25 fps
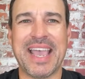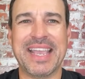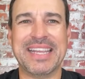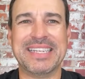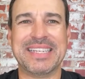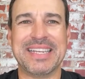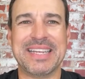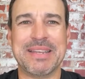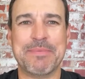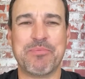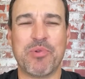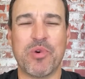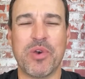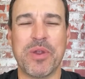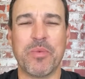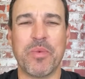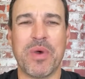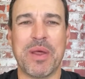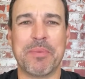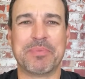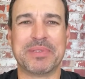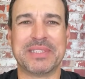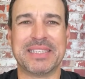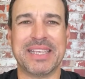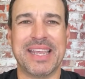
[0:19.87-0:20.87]

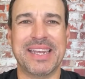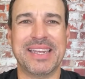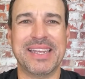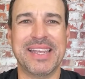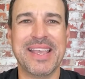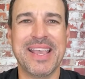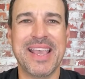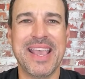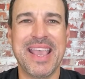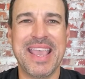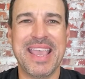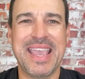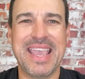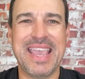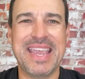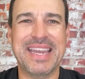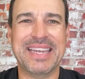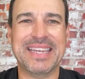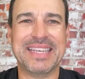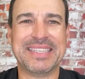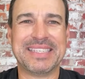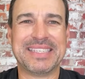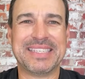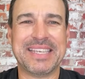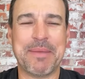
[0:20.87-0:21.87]
18.1%
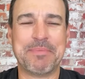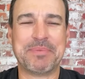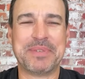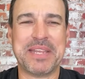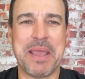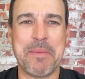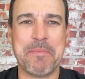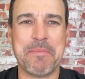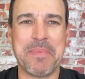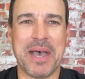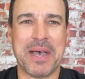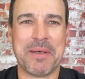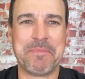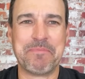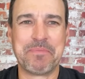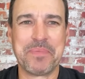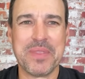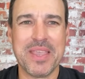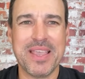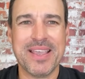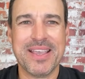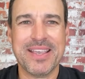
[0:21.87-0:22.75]
in September.